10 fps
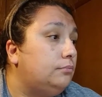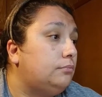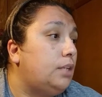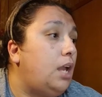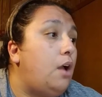
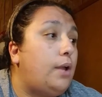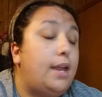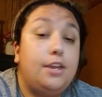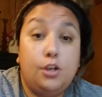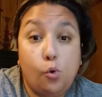Okay,
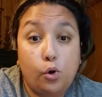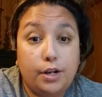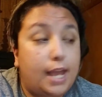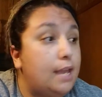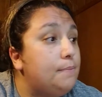your
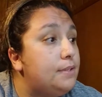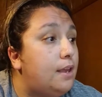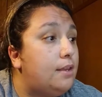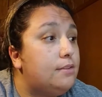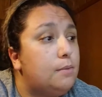name
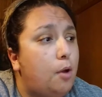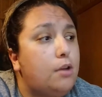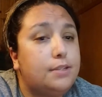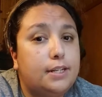says Suboxone is